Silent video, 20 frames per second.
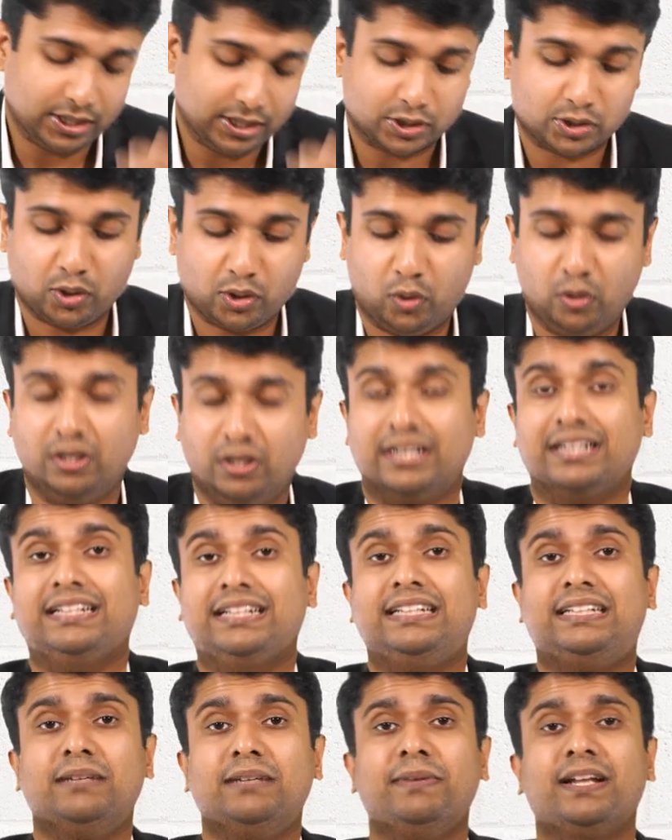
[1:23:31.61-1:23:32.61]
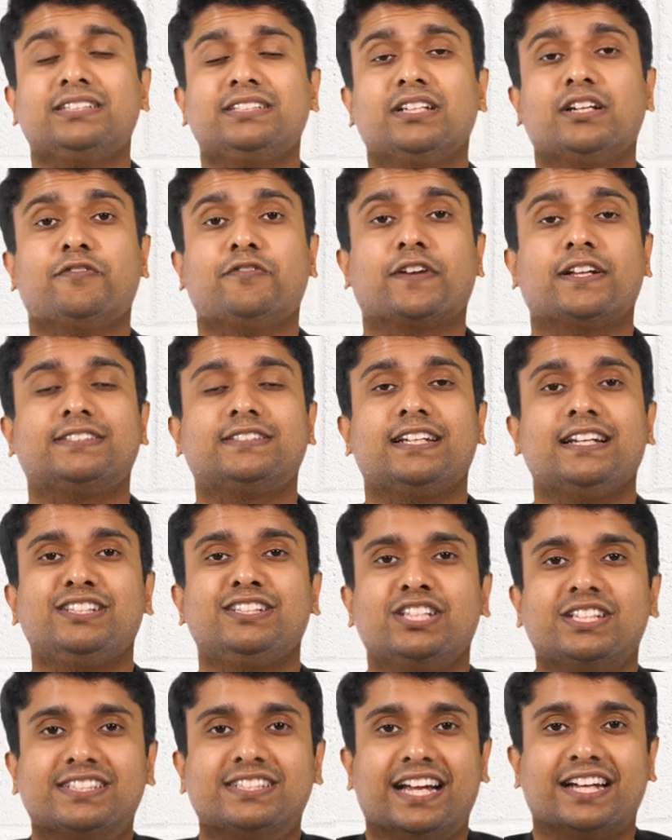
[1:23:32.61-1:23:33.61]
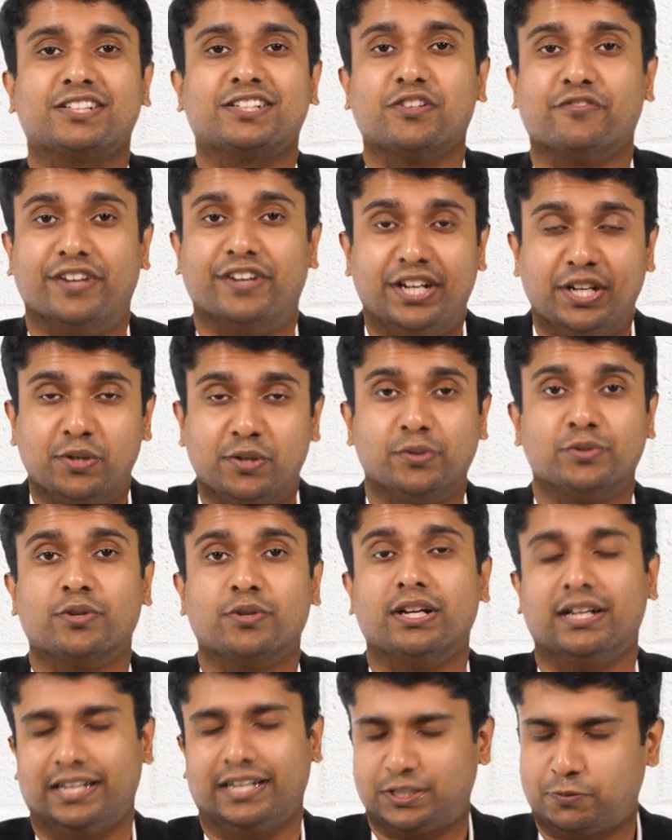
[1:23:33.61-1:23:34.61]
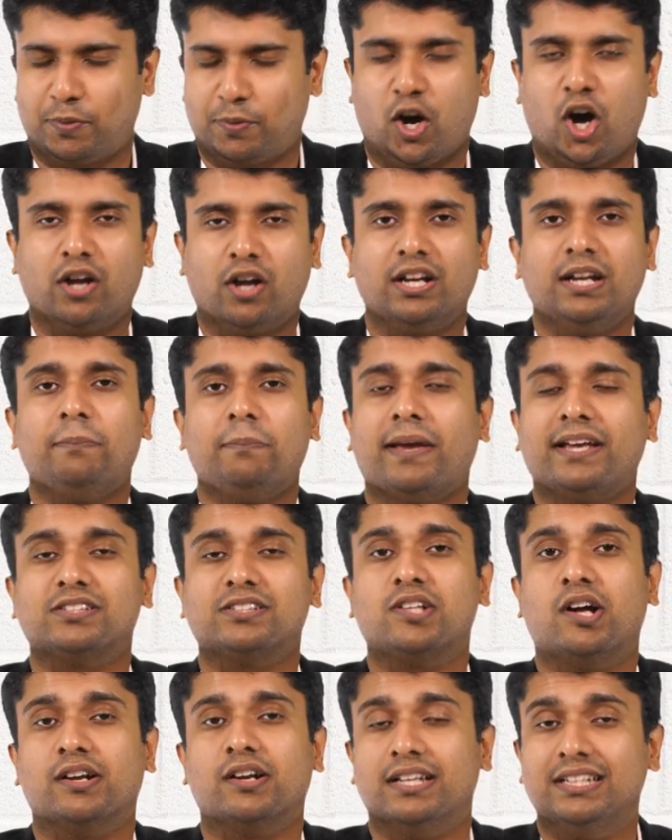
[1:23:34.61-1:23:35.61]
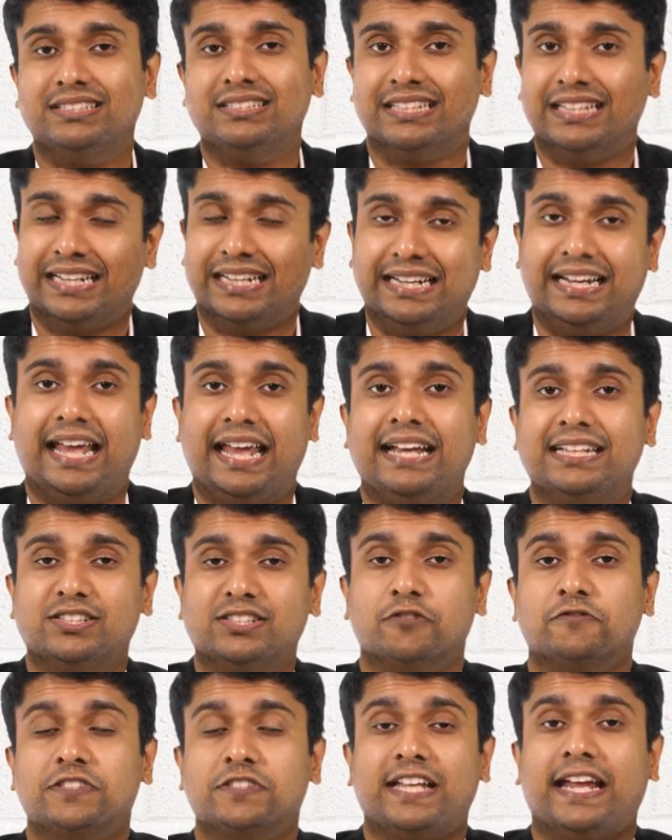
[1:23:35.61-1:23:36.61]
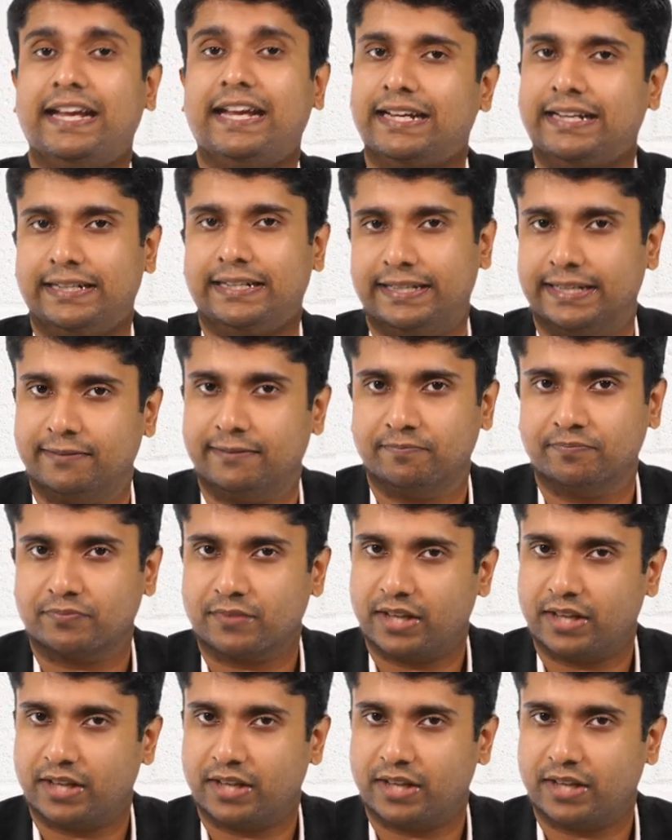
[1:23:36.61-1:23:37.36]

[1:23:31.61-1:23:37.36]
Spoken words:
So determination of residential status of an individual is purely based on his days of stay in India.